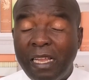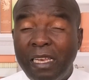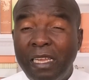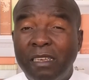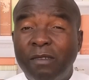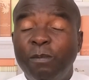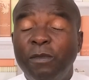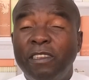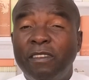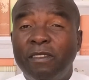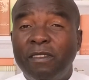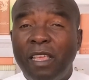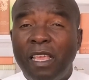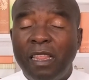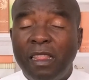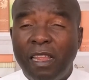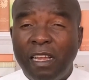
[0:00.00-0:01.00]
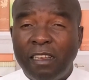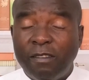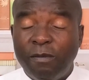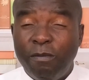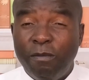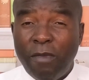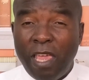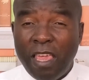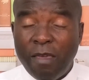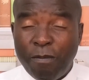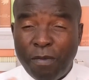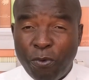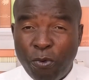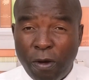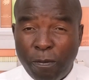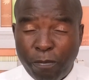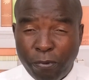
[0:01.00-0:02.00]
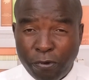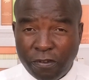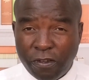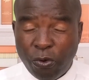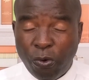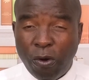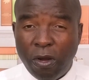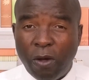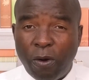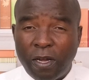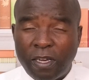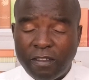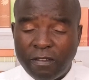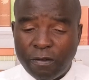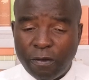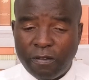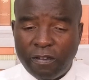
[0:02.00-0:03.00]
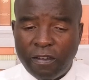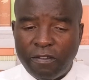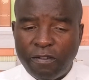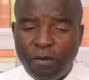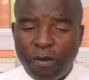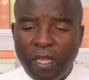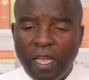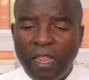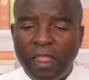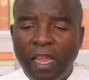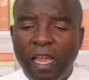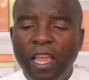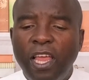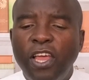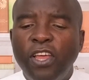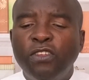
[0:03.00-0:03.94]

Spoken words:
Let me say that maybe we're putting all our resources together